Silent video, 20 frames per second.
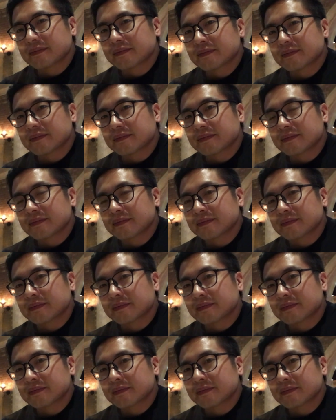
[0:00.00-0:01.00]

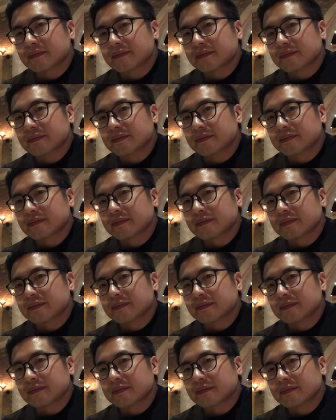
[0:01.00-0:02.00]

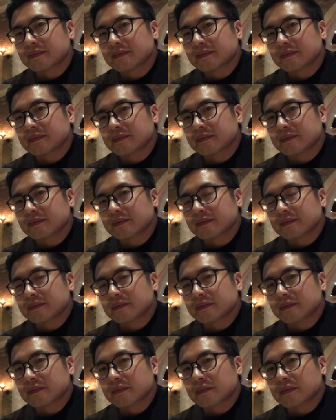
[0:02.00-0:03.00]

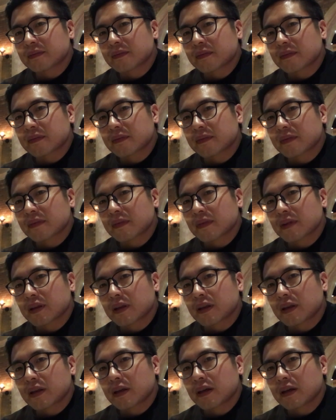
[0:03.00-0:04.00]

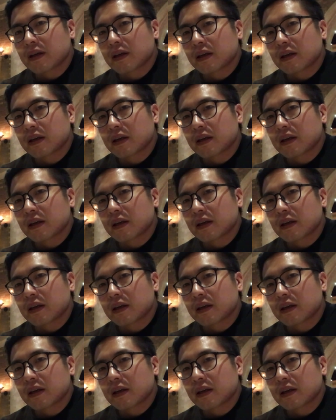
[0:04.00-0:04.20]
This person isn't speaking.